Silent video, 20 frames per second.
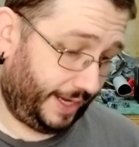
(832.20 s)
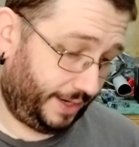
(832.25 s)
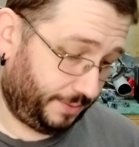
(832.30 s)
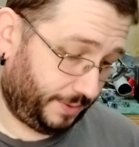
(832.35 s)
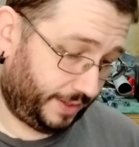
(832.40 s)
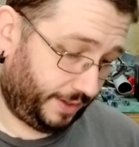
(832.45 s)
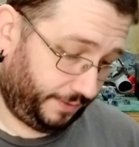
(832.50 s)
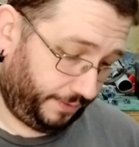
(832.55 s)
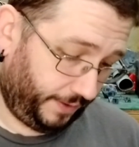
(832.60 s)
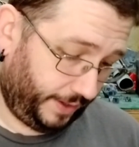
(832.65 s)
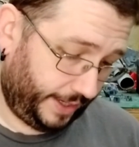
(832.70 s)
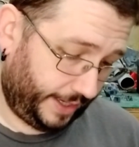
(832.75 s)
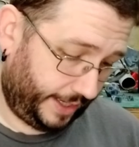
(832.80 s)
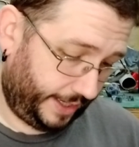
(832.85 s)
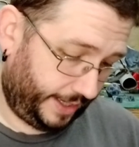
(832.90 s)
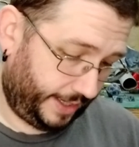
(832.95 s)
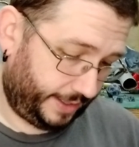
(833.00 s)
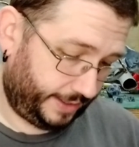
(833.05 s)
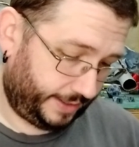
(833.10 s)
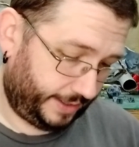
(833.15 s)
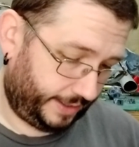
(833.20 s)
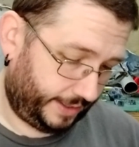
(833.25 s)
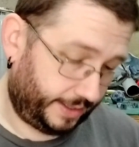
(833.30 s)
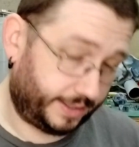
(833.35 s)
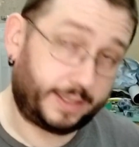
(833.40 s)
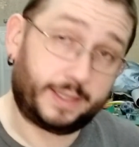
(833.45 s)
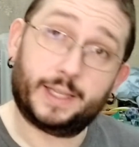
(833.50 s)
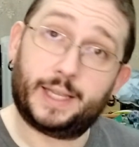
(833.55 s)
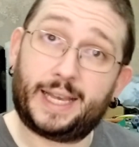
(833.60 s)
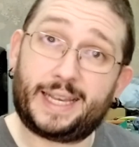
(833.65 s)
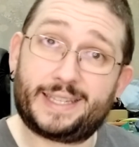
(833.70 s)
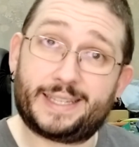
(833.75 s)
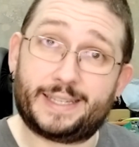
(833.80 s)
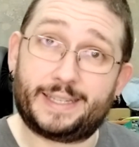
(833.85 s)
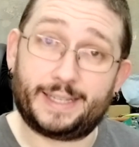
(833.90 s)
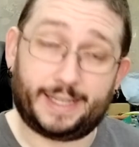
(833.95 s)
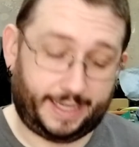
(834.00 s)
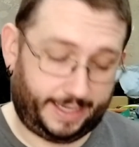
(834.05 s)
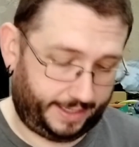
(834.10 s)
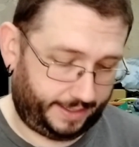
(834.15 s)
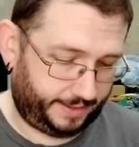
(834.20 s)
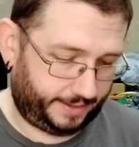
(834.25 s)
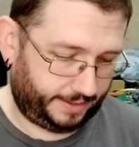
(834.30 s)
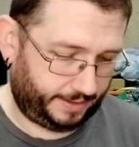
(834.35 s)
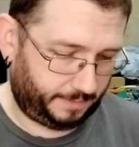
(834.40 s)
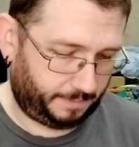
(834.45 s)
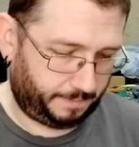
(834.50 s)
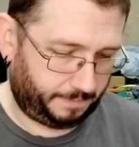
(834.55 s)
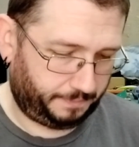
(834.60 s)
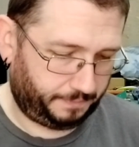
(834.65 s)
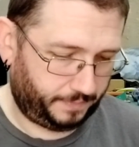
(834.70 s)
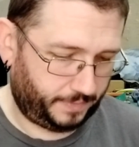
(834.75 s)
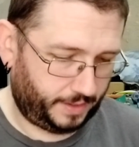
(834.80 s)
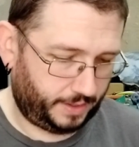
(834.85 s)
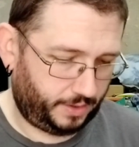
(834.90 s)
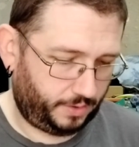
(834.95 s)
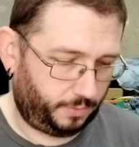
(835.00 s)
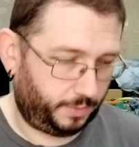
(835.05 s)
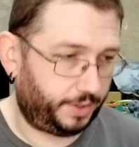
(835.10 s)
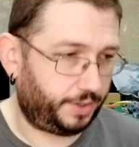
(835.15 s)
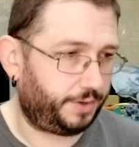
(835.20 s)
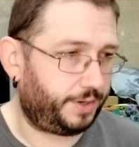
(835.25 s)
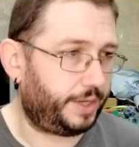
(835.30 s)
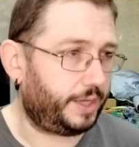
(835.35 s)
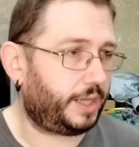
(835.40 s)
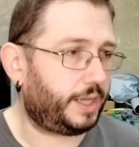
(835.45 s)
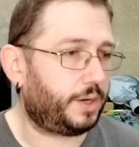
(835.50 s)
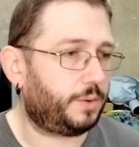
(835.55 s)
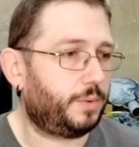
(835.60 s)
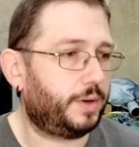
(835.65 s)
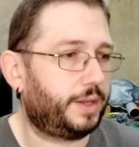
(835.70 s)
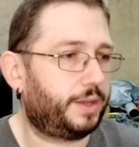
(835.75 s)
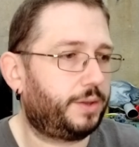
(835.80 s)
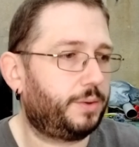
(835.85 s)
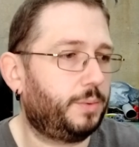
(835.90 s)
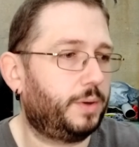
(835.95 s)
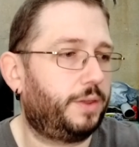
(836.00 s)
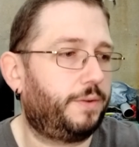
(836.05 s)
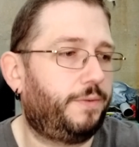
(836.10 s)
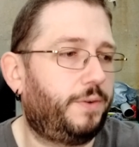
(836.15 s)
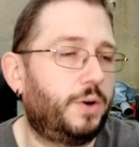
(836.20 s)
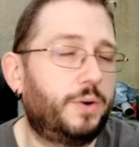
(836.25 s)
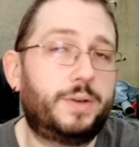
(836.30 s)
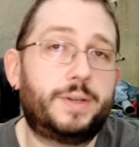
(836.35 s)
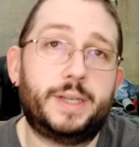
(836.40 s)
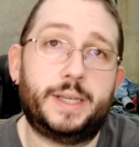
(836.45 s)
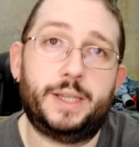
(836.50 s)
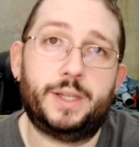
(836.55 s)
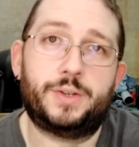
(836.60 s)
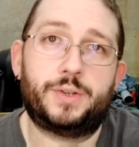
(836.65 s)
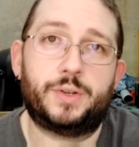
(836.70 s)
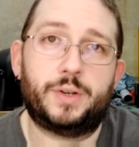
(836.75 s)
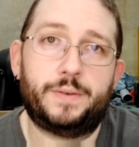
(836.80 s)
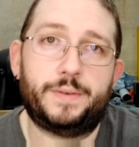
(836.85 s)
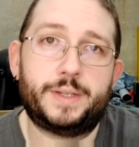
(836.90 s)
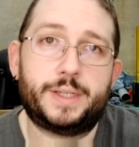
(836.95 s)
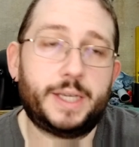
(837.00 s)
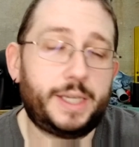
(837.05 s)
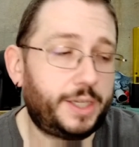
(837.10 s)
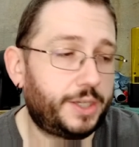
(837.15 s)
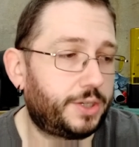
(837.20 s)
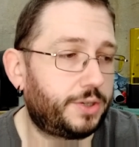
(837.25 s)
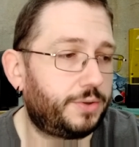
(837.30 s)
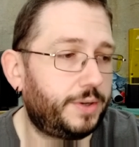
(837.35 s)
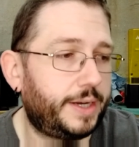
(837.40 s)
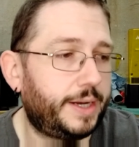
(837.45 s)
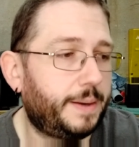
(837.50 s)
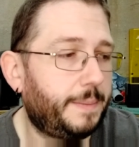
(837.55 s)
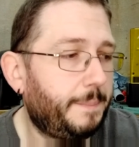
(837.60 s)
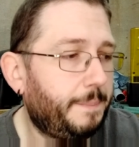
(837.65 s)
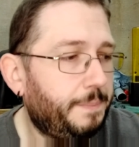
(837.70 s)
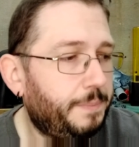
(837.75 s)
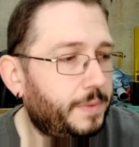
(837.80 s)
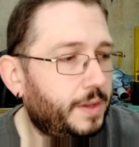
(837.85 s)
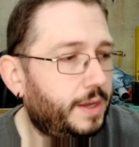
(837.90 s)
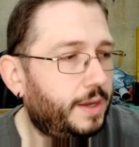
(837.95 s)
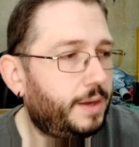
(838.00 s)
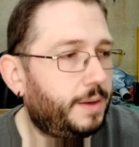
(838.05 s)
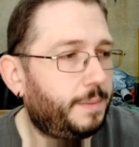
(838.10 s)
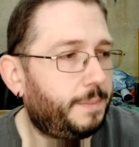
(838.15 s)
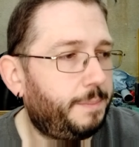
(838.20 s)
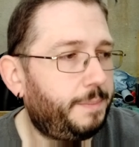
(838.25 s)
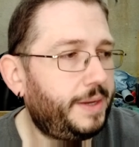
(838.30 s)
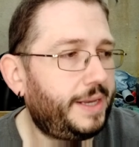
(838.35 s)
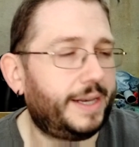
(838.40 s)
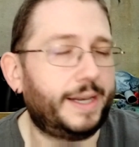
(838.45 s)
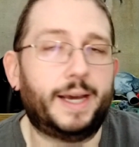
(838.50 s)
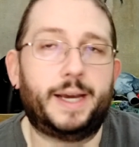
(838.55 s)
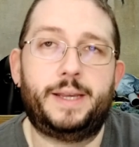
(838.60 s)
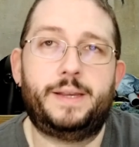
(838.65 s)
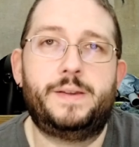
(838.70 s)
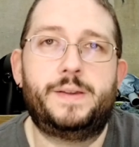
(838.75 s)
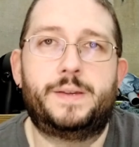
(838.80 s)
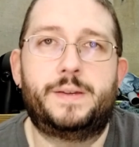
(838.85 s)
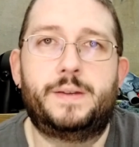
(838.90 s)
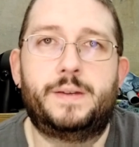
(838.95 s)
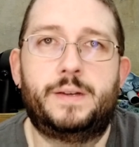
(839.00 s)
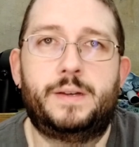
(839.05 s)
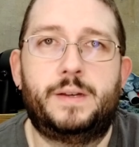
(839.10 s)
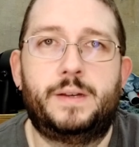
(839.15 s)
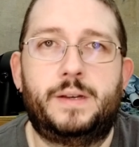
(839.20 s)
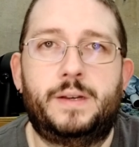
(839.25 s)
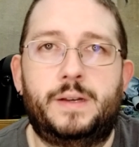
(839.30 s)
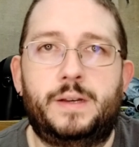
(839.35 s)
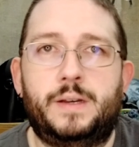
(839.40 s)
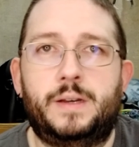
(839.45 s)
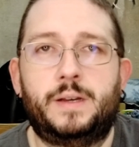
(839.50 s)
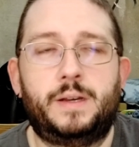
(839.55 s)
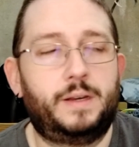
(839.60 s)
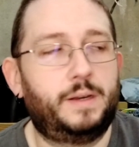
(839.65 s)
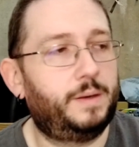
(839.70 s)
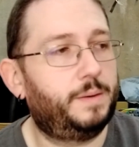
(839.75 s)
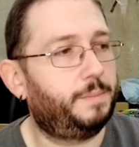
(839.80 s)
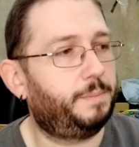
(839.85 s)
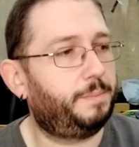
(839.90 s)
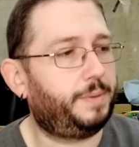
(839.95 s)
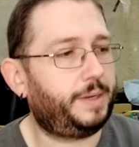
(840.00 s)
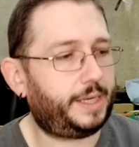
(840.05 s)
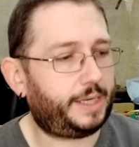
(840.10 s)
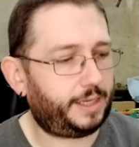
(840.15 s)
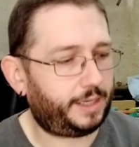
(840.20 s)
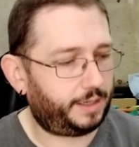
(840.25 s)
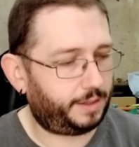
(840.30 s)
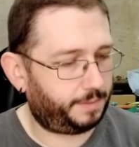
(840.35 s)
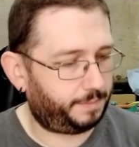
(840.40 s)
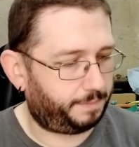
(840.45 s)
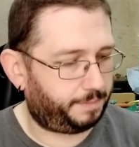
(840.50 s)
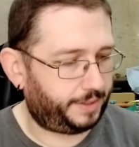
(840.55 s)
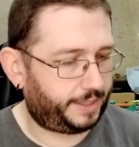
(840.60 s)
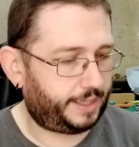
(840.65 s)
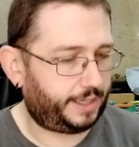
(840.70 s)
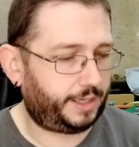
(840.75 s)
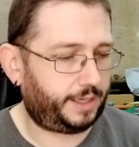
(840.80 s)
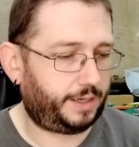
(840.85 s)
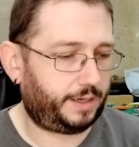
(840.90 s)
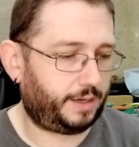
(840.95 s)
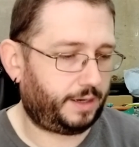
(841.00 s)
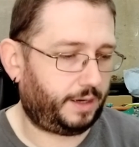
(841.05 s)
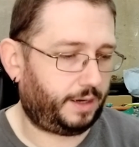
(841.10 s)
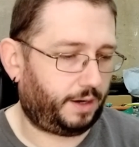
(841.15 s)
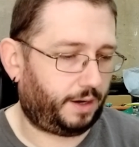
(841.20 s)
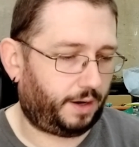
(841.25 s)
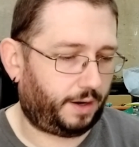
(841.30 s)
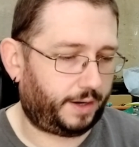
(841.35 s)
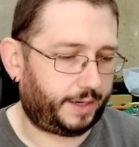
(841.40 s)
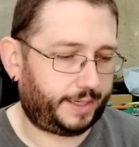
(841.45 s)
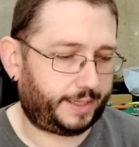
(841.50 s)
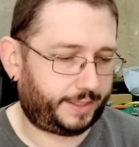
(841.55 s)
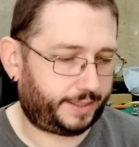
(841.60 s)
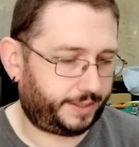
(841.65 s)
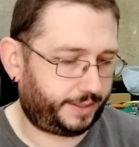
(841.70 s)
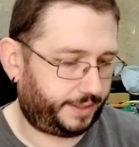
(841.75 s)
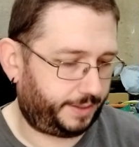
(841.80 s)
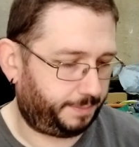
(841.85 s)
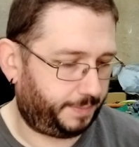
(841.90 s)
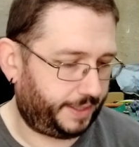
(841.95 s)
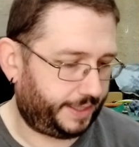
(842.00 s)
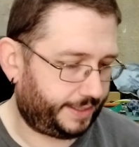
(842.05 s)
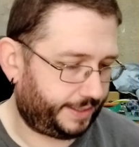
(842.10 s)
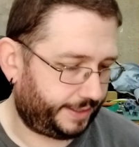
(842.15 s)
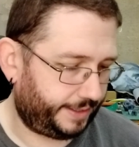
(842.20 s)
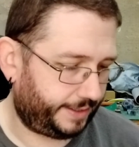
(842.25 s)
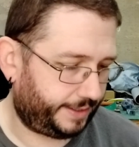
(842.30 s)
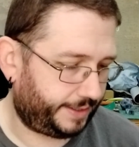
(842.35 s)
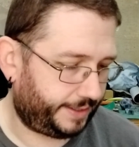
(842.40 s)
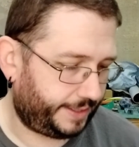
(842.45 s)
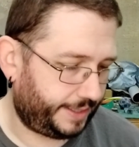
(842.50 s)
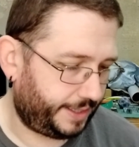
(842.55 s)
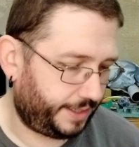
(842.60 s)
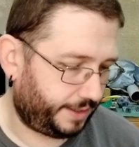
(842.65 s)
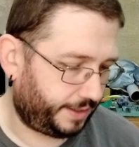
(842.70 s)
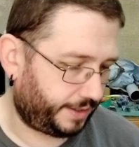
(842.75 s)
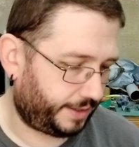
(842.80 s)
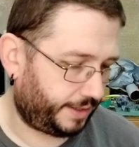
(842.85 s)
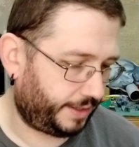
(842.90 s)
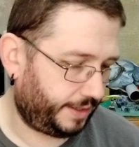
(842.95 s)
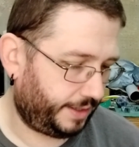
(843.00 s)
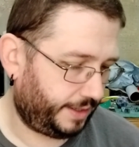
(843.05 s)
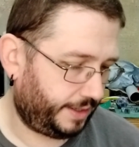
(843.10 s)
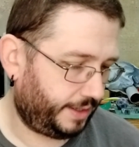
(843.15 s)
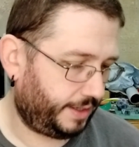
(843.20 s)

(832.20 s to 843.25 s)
And what's funny is that this is a lesson, kids. When you're dealing with folks in the service industry, be nice. Be honest. Be sincere.